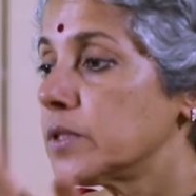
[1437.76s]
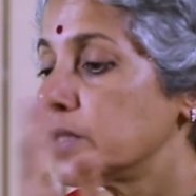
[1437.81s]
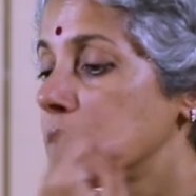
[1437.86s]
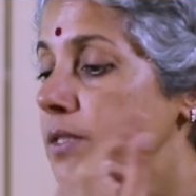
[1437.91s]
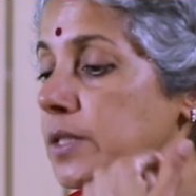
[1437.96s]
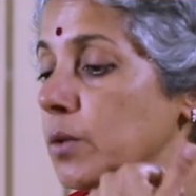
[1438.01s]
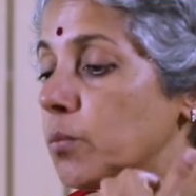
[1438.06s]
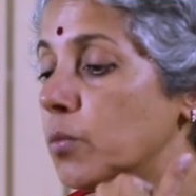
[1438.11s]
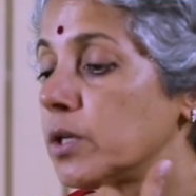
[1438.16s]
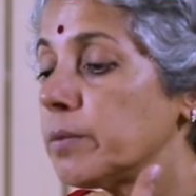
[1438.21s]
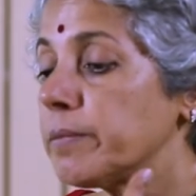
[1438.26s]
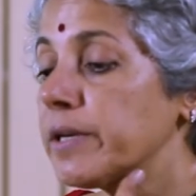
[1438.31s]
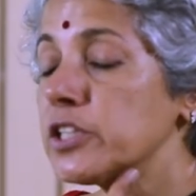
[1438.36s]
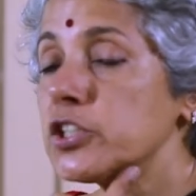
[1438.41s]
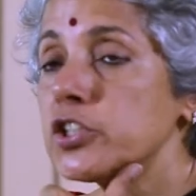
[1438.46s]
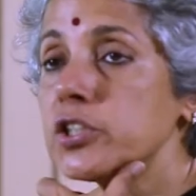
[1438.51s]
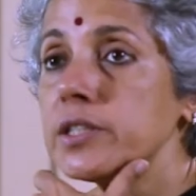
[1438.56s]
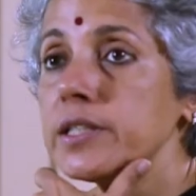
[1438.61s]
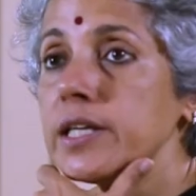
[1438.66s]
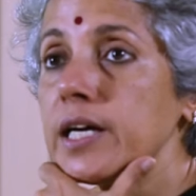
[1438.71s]
someone
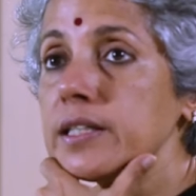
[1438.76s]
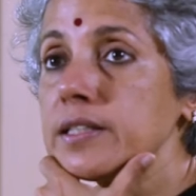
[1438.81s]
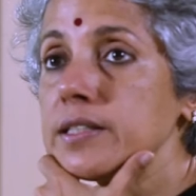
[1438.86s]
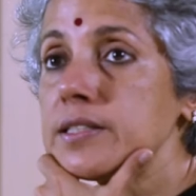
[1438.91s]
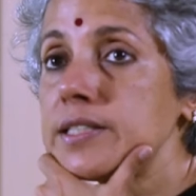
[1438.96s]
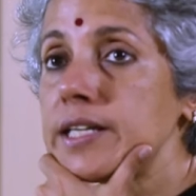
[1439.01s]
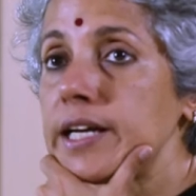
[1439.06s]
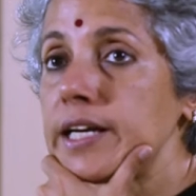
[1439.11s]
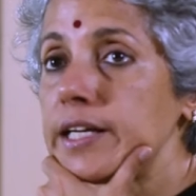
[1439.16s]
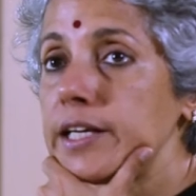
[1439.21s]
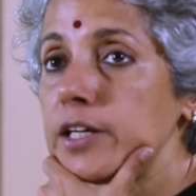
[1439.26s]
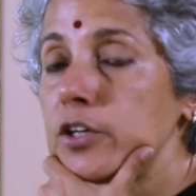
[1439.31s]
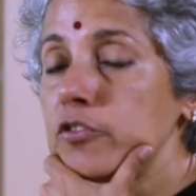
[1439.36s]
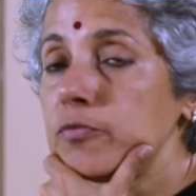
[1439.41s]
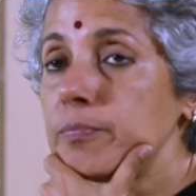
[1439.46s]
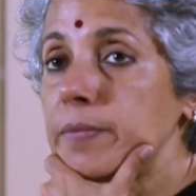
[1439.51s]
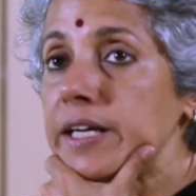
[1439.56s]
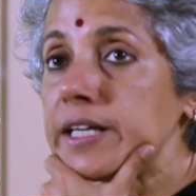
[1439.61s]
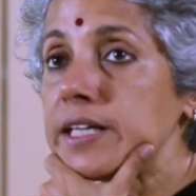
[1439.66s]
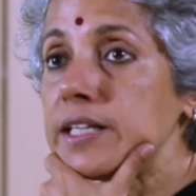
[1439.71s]
mentioned the understanding
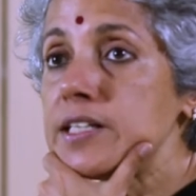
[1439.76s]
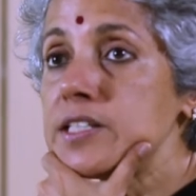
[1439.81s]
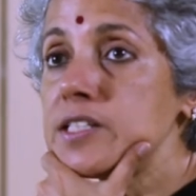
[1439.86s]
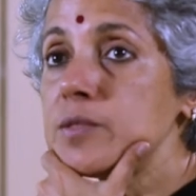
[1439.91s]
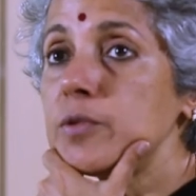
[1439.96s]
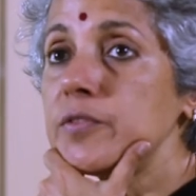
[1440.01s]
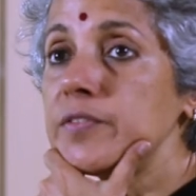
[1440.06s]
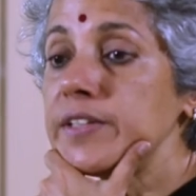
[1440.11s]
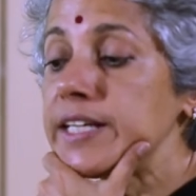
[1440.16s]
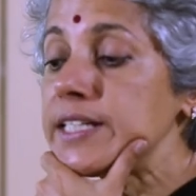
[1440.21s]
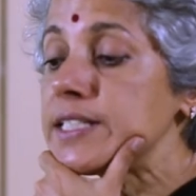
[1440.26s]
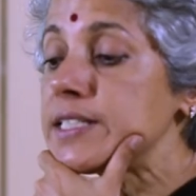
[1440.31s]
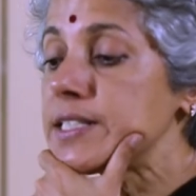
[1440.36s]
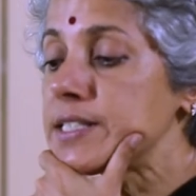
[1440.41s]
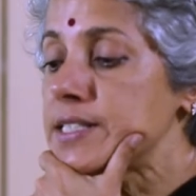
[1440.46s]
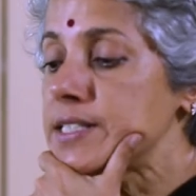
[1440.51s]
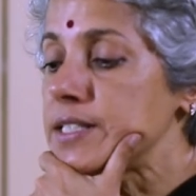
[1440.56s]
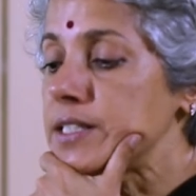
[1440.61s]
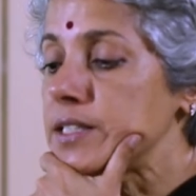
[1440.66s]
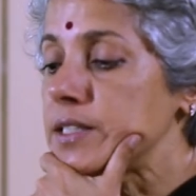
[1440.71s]
of mechanism of
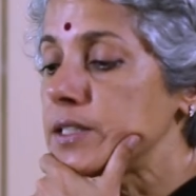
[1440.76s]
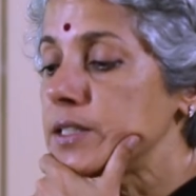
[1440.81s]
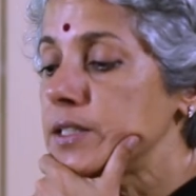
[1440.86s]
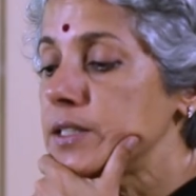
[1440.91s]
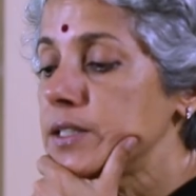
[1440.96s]
latency